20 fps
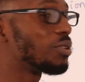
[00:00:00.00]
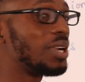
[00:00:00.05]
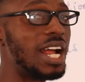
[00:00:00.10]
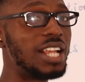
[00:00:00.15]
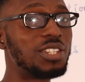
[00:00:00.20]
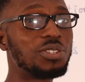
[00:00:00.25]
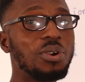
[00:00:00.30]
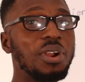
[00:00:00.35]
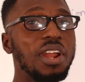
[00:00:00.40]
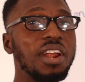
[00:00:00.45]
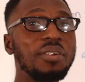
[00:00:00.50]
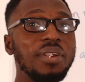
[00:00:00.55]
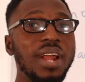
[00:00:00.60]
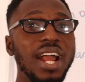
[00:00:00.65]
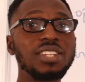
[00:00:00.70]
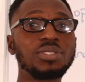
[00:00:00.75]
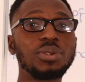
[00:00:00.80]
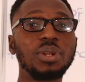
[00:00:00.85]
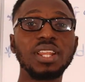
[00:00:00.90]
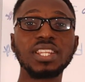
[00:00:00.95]
know that your area
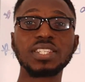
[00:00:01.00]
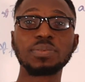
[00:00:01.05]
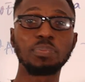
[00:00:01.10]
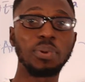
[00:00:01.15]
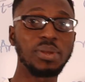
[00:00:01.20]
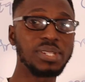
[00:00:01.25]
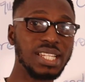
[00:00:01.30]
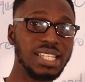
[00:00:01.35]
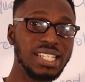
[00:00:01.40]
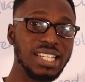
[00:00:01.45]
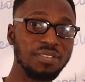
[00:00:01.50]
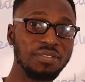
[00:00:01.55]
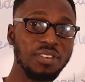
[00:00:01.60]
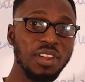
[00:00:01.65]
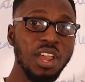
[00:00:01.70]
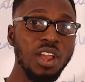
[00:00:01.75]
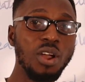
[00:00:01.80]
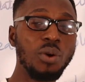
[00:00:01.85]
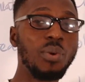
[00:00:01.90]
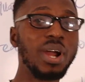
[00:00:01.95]
is always positive,
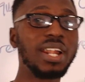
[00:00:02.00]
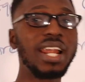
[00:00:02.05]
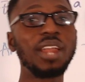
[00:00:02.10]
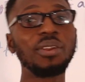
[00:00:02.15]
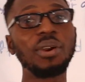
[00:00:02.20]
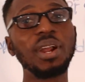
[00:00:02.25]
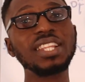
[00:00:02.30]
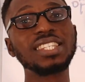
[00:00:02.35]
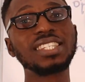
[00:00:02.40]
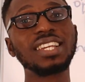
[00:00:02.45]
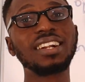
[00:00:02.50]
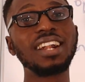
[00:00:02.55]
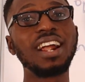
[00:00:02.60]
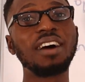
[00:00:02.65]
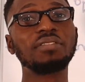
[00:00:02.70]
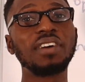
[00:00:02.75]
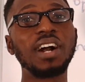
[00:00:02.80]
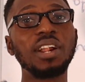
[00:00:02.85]
whether your integral